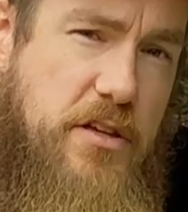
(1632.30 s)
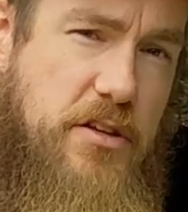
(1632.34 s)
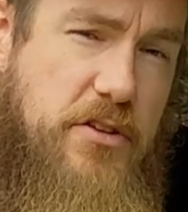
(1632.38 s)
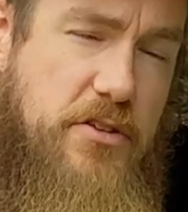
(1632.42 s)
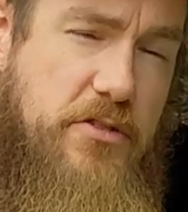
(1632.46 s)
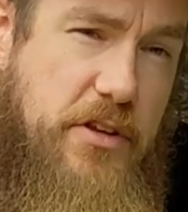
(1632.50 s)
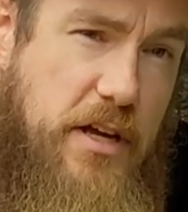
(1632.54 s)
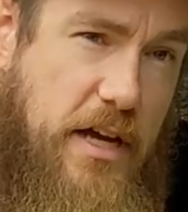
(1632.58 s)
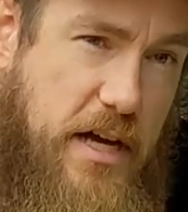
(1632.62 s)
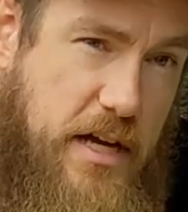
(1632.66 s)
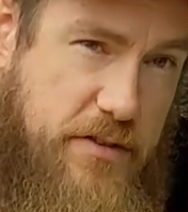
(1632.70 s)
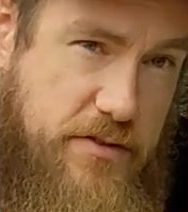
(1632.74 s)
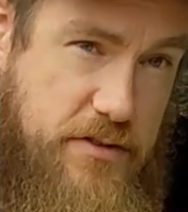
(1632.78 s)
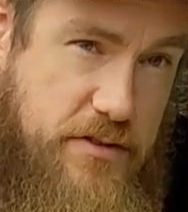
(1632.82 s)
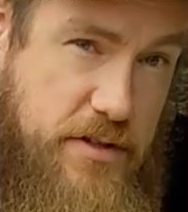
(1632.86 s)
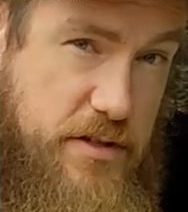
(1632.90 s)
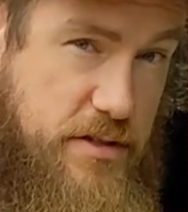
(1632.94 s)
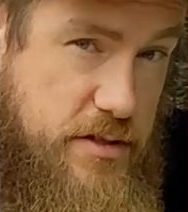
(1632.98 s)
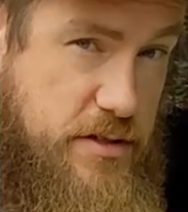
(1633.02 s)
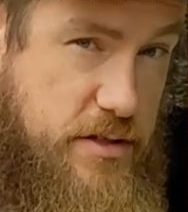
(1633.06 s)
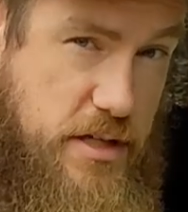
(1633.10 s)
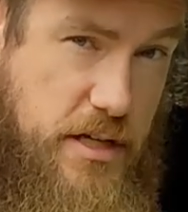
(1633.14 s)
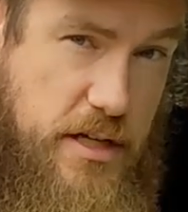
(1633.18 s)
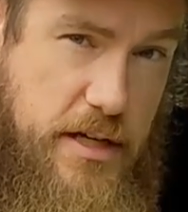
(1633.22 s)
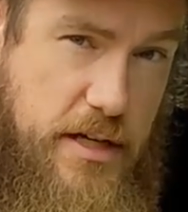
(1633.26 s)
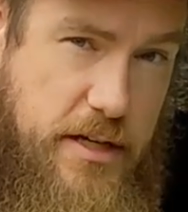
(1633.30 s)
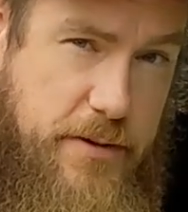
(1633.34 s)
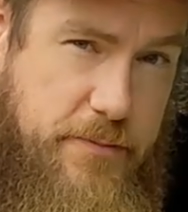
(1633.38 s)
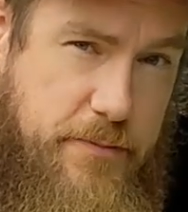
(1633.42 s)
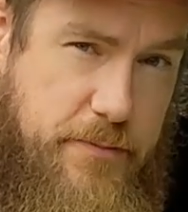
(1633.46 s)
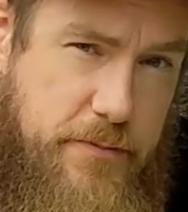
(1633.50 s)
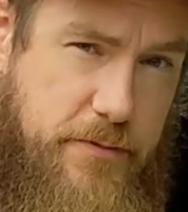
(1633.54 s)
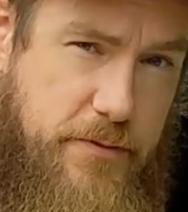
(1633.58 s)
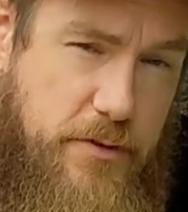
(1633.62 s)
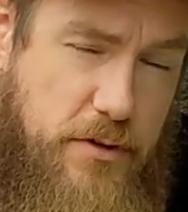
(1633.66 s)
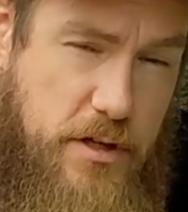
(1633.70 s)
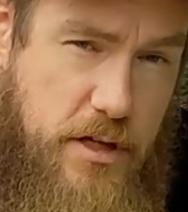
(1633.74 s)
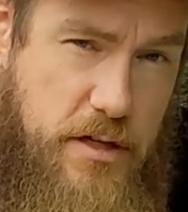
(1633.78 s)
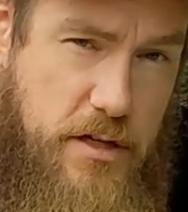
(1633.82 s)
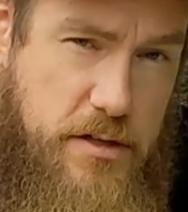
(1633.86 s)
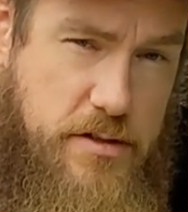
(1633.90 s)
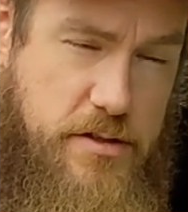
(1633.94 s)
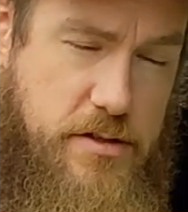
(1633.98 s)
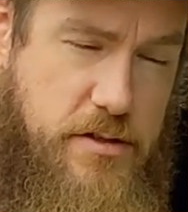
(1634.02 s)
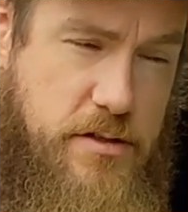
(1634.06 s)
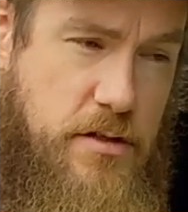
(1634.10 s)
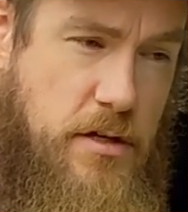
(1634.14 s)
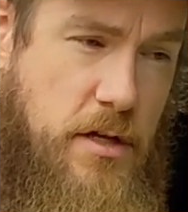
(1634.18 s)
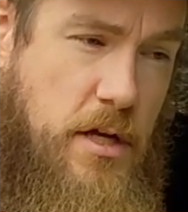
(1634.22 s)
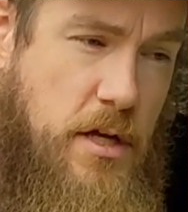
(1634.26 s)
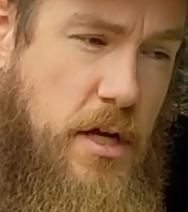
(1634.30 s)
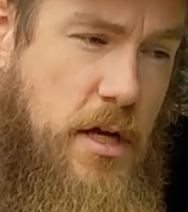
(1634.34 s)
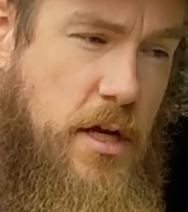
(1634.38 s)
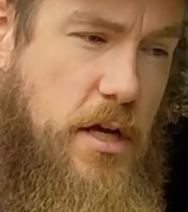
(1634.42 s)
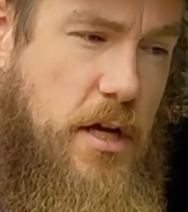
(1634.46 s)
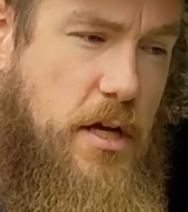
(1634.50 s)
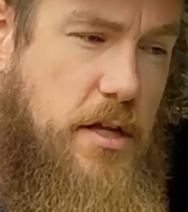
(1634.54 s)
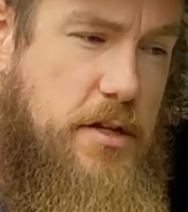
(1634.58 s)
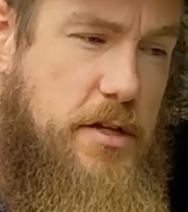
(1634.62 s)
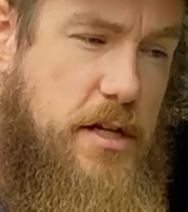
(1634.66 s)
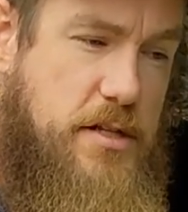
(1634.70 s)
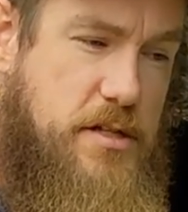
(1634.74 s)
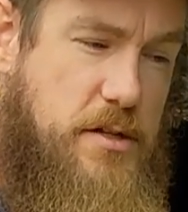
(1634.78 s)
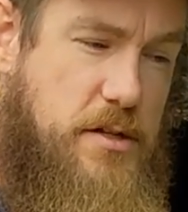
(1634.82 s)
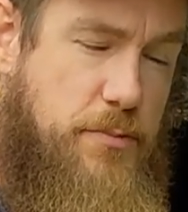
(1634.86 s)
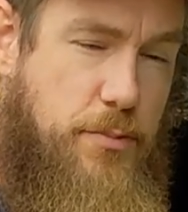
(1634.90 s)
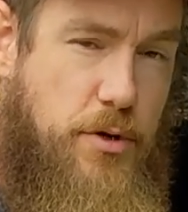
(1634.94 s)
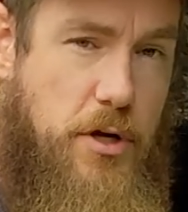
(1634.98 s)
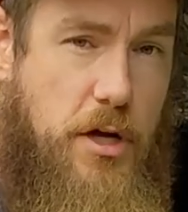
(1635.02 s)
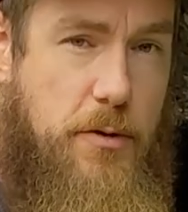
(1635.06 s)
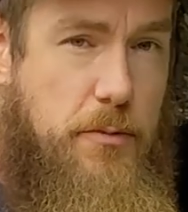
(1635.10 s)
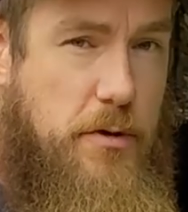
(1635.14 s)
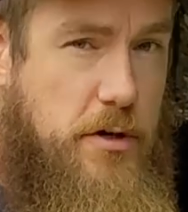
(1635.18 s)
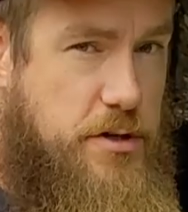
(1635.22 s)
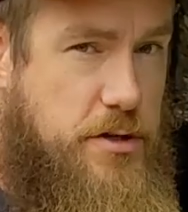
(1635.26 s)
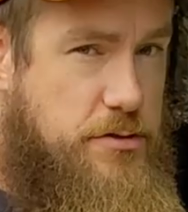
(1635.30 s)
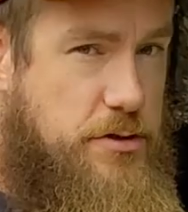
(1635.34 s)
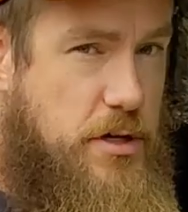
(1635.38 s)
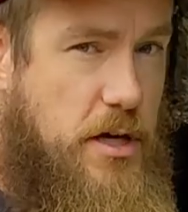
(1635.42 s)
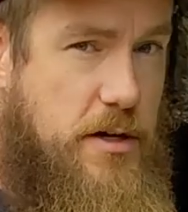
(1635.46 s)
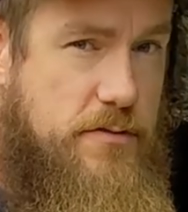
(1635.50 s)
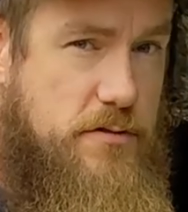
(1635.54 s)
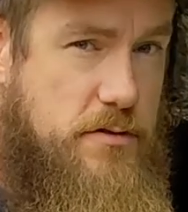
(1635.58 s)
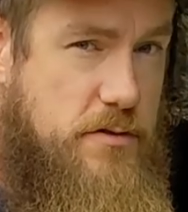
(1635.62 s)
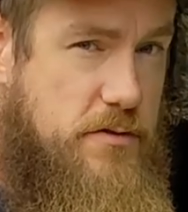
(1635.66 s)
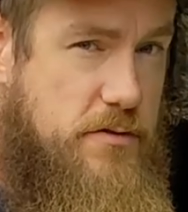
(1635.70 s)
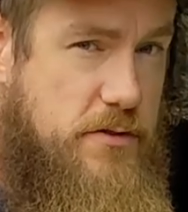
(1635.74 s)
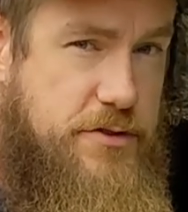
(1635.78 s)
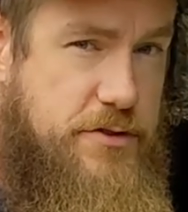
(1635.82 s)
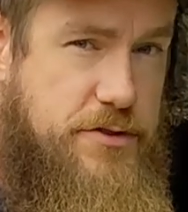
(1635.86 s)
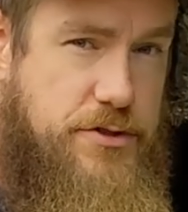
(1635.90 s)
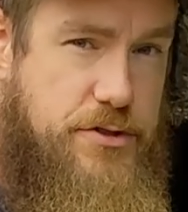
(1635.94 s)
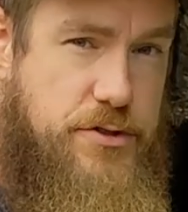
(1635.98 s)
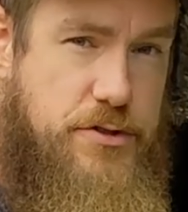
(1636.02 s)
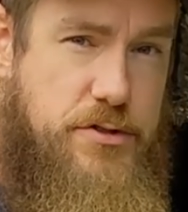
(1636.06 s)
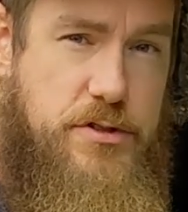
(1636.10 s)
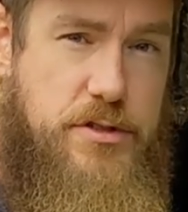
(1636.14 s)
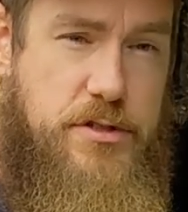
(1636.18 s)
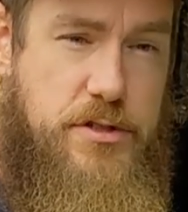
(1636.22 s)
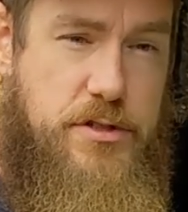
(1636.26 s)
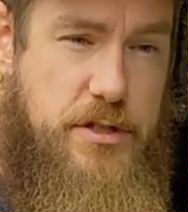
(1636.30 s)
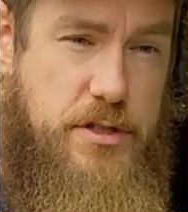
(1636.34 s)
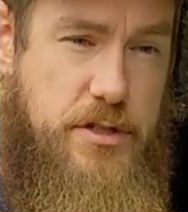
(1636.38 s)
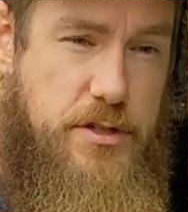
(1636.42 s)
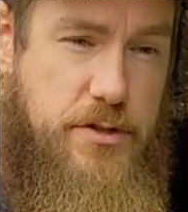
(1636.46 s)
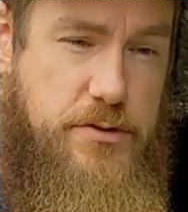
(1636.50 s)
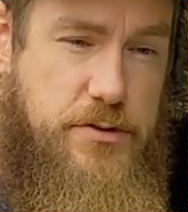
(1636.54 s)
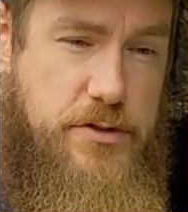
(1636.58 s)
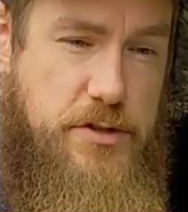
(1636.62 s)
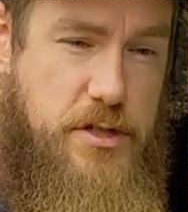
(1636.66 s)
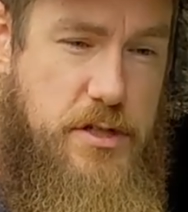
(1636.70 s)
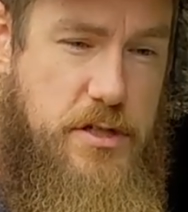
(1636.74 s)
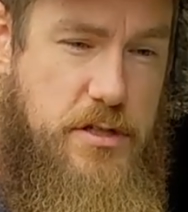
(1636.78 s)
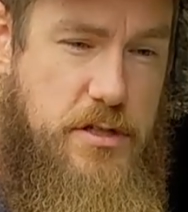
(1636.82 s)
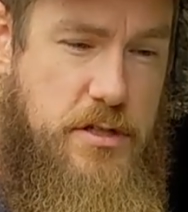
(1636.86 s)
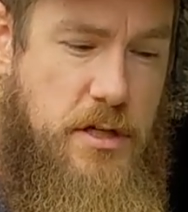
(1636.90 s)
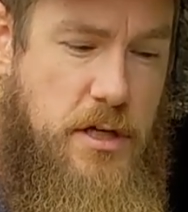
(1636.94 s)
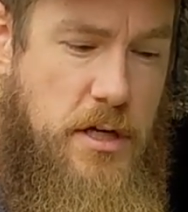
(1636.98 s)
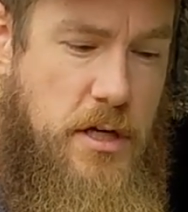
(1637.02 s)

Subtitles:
is at this time for us, and that's the primary driver of us choosing to use it.